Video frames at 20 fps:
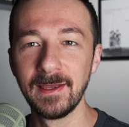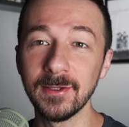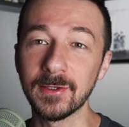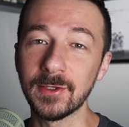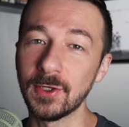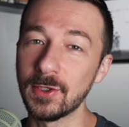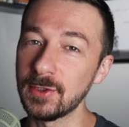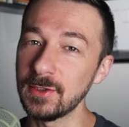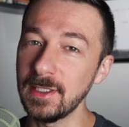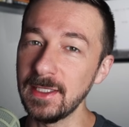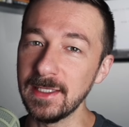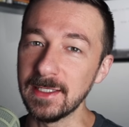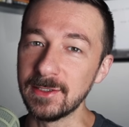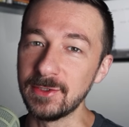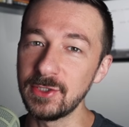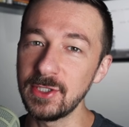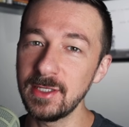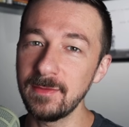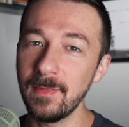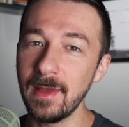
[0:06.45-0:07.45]
They're currently in
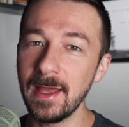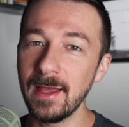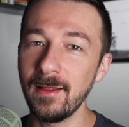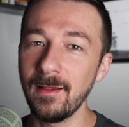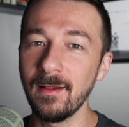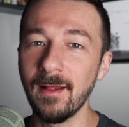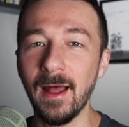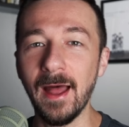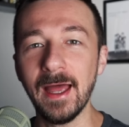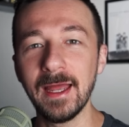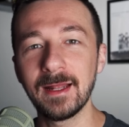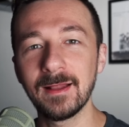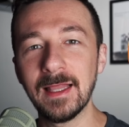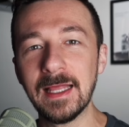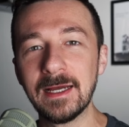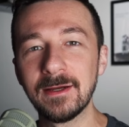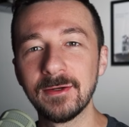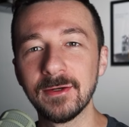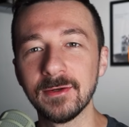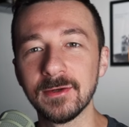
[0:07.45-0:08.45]
Gmail,
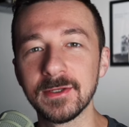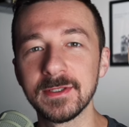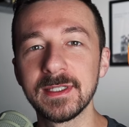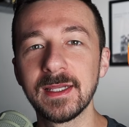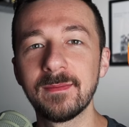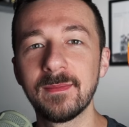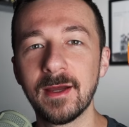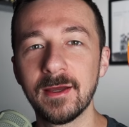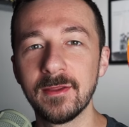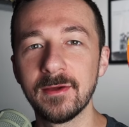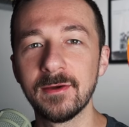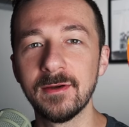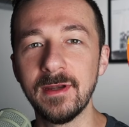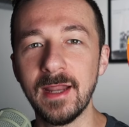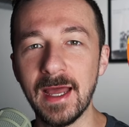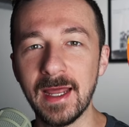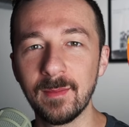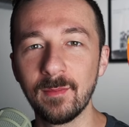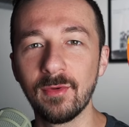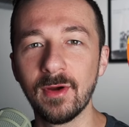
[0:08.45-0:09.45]
iCloud, or some other
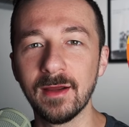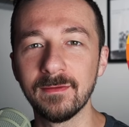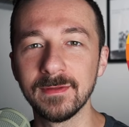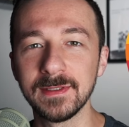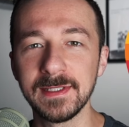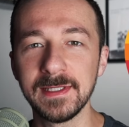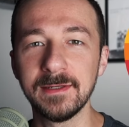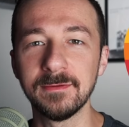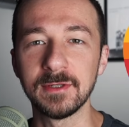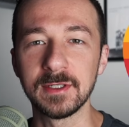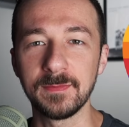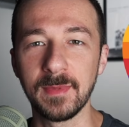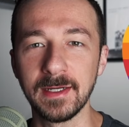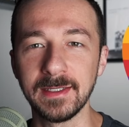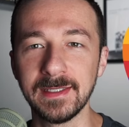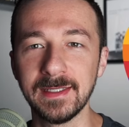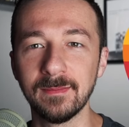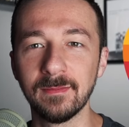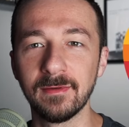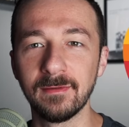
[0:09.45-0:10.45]
non-privacy
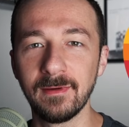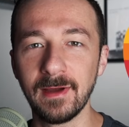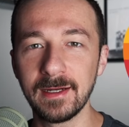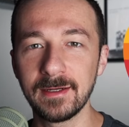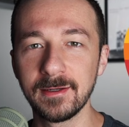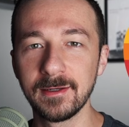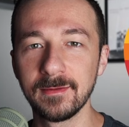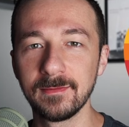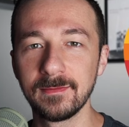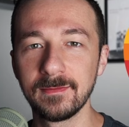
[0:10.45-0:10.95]
respecting provider.